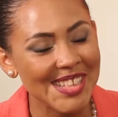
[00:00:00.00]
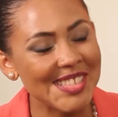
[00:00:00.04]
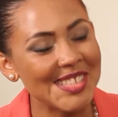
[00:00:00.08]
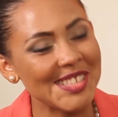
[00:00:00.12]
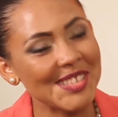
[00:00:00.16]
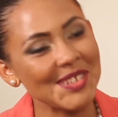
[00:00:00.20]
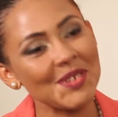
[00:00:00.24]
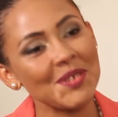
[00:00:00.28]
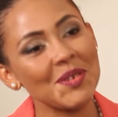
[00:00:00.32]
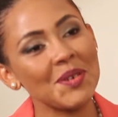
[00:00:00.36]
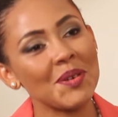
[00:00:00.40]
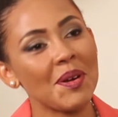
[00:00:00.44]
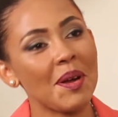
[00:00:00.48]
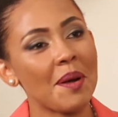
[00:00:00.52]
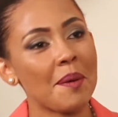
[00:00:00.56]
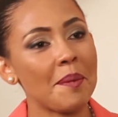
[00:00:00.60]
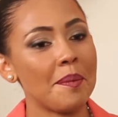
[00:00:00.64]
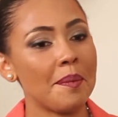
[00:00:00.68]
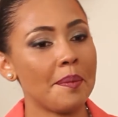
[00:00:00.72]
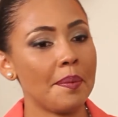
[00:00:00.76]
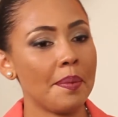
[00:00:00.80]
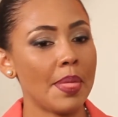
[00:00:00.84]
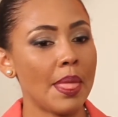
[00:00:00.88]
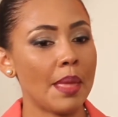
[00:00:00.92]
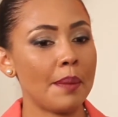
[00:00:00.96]
So
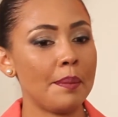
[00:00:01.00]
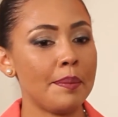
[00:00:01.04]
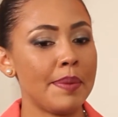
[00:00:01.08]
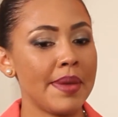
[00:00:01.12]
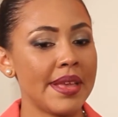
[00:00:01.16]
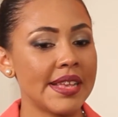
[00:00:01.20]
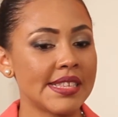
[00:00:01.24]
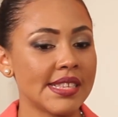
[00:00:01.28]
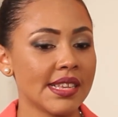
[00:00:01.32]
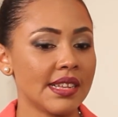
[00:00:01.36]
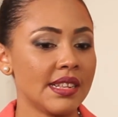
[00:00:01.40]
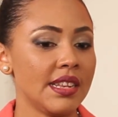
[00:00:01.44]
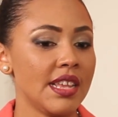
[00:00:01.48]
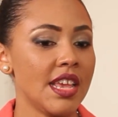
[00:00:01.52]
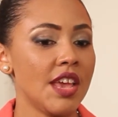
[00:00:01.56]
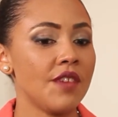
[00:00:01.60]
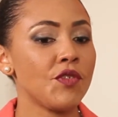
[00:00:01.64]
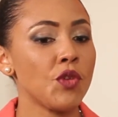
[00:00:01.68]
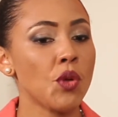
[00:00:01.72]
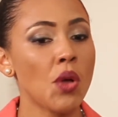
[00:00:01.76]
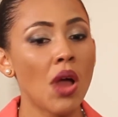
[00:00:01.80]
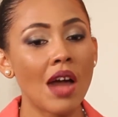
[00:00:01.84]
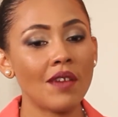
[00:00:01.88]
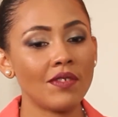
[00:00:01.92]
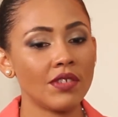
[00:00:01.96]
basically,
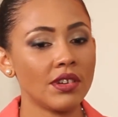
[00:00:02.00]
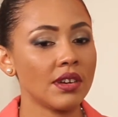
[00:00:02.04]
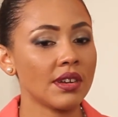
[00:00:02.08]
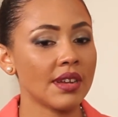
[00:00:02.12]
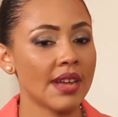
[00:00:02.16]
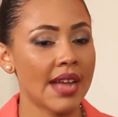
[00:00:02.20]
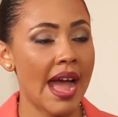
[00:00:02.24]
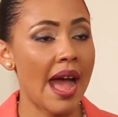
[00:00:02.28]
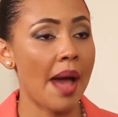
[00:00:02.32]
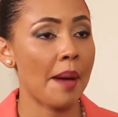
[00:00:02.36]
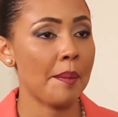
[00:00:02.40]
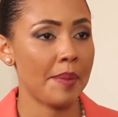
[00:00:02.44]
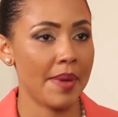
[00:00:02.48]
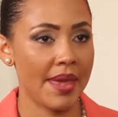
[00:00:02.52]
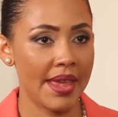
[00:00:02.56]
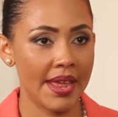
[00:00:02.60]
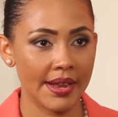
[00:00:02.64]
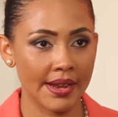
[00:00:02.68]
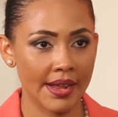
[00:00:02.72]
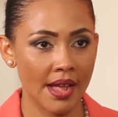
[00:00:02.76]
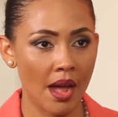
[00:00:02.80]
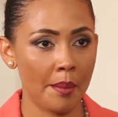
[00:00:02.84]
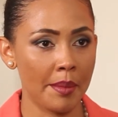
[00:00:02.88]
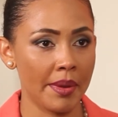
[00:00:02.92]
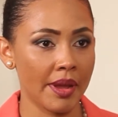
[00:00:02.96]
if you have a
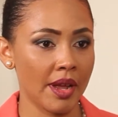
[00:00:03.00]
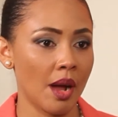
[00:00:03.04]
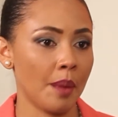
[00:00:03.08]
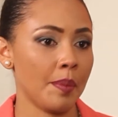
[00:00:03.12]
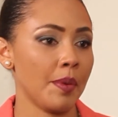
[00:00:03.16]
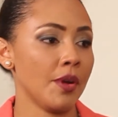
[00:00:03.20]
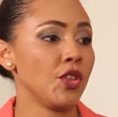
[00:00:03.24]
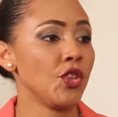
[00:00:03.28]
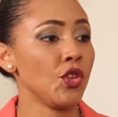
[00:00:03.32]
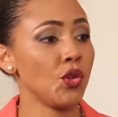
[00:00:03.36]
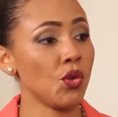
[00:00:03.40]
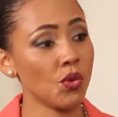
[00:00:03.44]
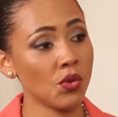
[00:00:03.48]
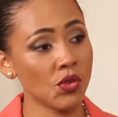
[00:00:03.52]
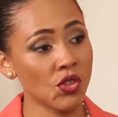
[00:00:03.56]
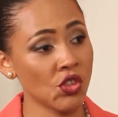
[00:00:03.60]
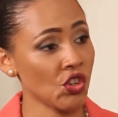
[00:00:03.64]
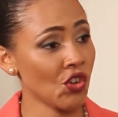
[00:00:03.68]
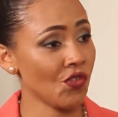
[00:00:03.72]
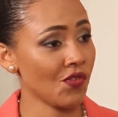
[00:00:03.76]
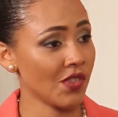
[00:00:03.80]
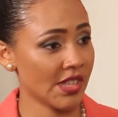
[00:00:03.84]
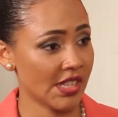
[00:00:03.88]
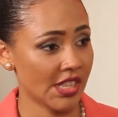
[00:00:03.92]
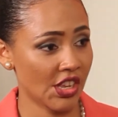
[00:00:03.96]
campaign coming up, a new
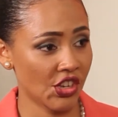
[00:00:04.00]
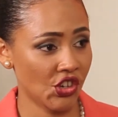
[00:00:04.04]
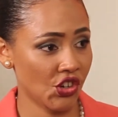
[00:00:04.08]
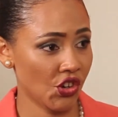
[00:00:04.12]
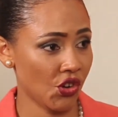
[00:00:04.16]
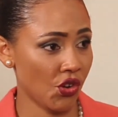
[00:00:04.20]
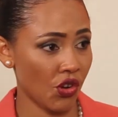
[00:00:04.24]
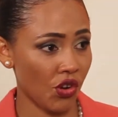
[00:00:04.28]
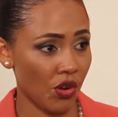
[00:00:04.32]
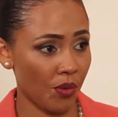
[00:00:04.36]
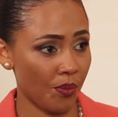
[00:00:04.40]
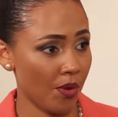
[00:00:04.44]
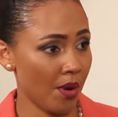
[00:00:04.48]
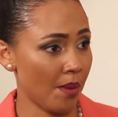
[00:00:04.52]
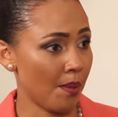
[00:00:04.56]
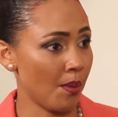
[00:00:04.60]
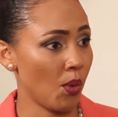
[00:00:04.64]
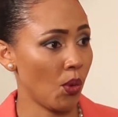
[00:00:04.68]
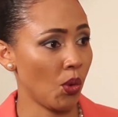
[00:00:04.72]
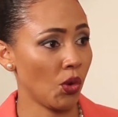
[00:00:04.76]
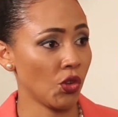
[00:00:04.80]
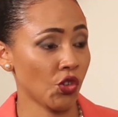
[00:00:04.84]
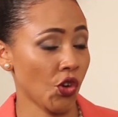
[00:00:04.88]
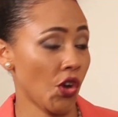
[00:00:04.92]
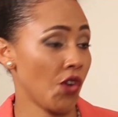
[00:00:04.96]
service that you're going to
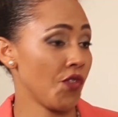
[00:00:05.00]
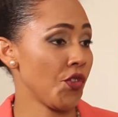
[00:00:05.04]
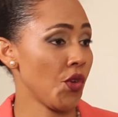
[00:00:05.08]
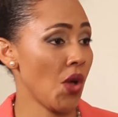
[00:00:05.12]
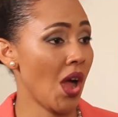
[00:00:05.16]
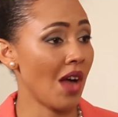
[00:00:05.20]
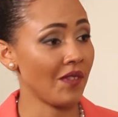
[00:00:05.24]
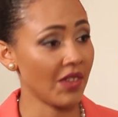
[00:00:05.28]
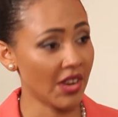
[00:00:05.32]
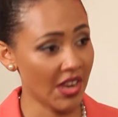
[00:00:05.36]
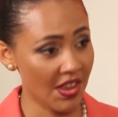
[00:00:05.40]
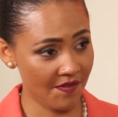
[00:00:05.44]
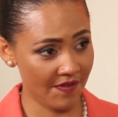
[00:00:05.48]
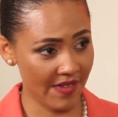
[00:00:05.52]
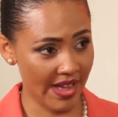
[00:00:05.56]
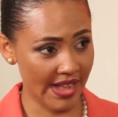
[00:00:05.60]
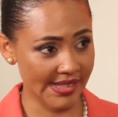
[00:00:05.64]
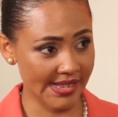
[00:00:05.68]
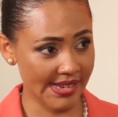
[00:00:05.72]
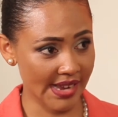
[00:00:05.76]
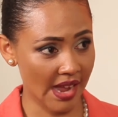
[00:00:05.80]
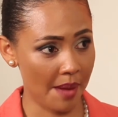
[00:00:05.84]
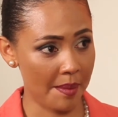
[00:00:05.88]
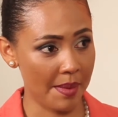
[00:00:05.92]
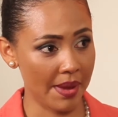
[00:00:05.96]
promote, or if you have an
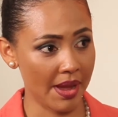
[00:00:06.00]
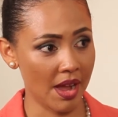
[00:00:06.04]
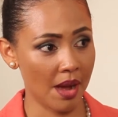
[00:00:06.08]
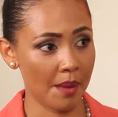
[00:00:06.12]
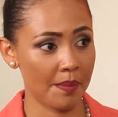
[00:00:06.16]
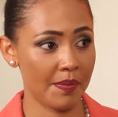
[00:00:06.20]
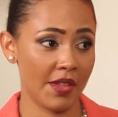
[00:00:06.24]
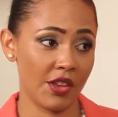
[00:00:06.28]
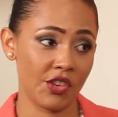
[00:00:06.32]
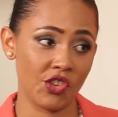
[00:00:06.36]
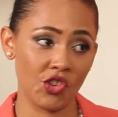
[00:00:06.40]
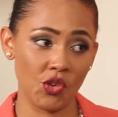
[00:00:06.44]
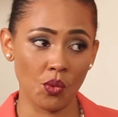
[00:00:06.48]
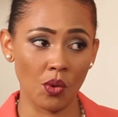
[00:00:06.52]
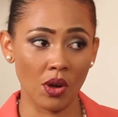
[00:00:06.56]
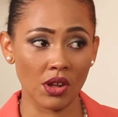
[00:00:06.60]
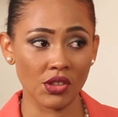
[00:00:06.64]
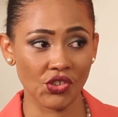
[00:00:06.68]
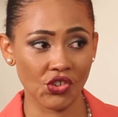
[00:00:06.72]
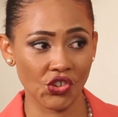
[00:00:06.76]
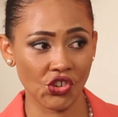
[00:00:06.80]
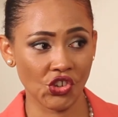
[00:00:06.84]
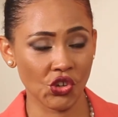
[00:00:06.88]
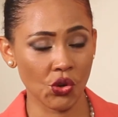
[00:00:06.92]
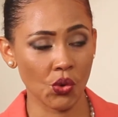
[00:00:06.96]
event coming up that you
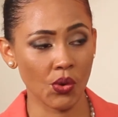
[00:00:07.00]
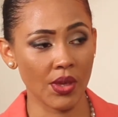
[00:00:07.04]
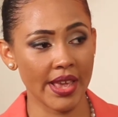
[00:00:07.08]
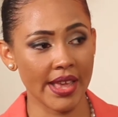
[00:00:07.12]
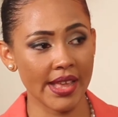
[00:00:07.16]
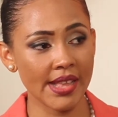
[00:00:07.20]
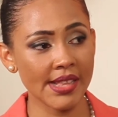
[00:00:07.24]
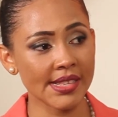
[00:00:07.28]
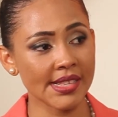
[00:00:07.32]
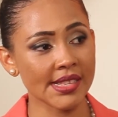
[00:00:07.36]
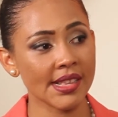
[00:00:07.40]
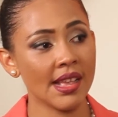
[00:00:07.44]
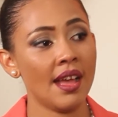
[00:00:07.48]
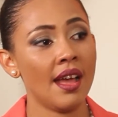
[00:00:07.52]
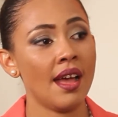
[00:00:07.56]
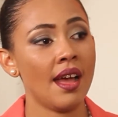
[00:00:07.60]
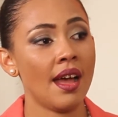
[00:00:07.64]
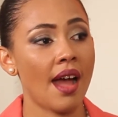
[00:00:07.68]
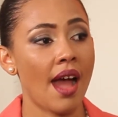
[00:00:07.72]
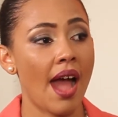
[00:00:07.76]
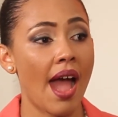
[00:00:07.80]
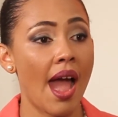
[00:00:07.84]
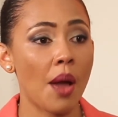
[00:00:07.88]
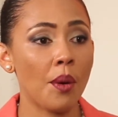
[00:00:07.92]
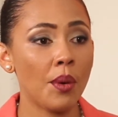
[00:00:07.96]
want to showcase,
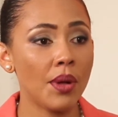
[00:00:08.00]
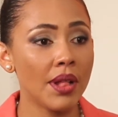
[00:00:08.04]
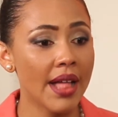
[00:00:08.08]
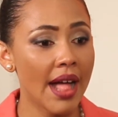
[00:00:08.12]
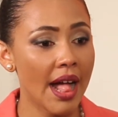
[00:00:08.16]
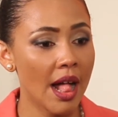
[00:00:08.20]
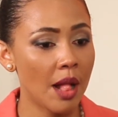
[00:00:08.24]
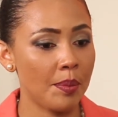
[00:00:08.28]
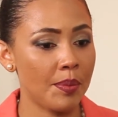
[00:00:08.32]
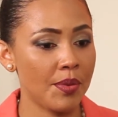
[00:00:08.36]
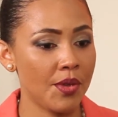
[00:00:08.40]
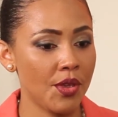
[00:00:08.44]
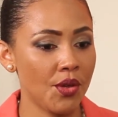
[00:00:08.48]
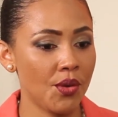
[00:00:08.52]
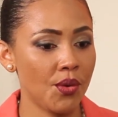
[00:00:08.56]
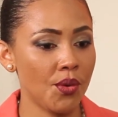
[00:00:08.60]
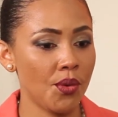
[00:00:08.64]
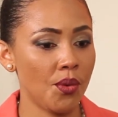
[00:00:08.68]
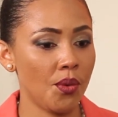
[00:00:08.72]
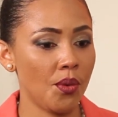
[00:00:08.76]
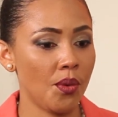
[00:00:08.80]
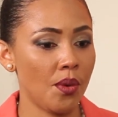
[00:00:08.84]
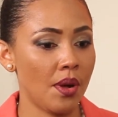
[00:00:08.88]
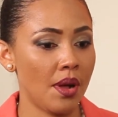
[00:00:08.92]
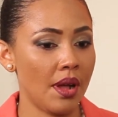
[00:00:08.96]
I will help
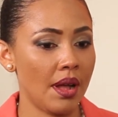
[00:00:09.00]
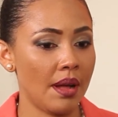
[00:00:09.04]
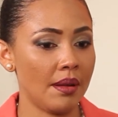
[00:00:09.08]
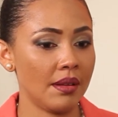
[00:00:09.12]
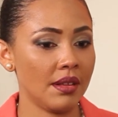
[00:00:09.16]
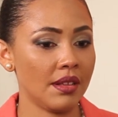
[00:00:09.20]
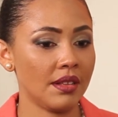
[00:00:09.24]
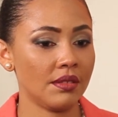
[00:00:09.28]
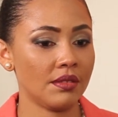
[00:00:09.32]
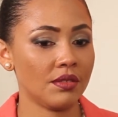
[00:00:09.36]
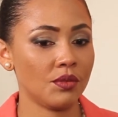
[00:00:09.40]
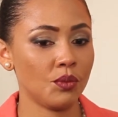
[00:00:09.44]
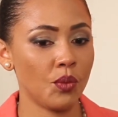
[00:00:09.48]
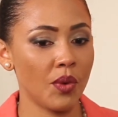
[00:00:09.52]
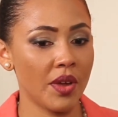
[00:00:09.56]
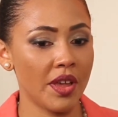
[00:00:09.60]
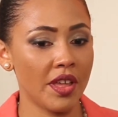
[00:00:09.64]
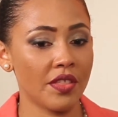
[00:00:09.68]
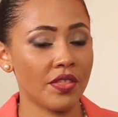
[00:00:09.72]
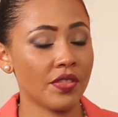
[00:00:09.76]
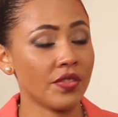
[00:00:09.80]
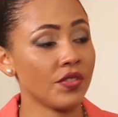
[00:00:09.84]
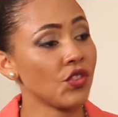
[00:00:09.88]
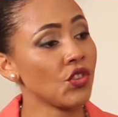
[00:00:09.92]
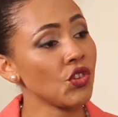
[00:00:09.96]
you
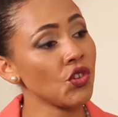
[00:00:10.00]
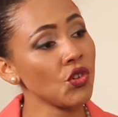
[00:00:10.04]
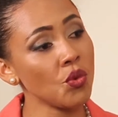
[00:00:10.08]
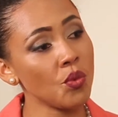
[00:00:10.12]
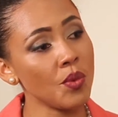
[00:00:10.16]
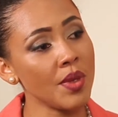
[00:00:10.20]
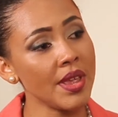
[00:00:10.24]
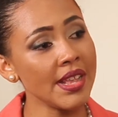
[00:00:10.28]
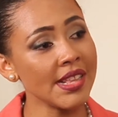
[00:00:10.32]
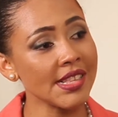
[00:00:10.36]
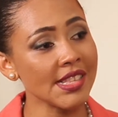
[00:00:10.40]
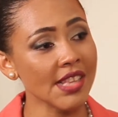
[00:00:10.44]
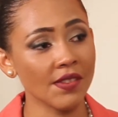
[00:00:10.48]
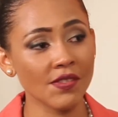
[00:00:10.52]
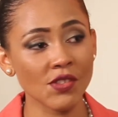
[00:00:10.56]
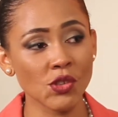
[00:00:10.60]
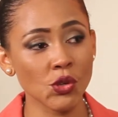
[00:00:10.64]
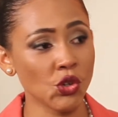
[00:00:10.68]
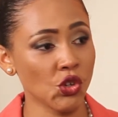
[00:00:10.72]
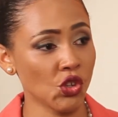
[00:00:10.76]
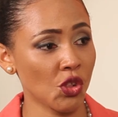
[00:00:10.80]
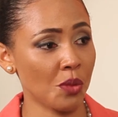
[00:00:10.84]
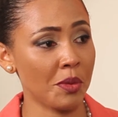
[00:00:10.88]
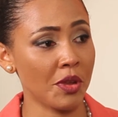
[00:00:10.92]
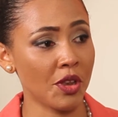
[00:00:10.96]
with 2 weeks of
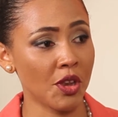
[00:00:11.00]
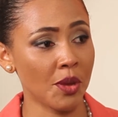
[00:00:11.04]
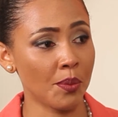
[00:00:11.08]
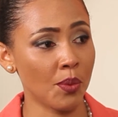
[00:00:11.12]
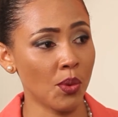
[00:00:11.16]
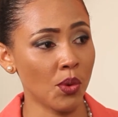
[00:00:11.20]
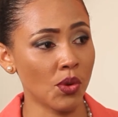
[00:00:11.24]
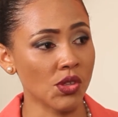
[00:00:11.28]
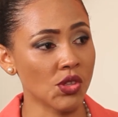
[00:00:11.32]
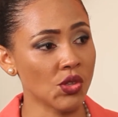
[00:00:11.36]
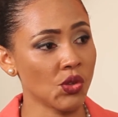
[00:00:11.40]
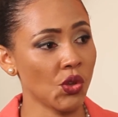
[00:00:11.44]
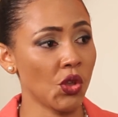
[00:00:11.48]
social media posts.